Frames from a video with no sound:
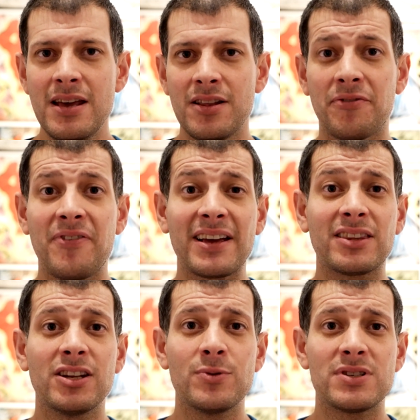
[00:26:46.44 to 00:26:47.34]
The fact
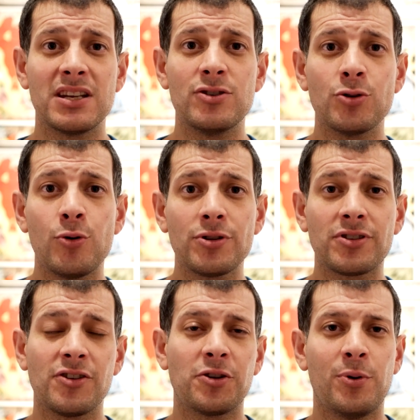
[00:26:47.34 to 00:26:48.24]
that it was
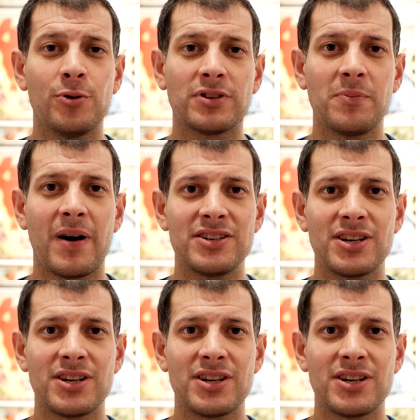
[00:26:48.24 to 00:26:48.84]
endorsed and supported by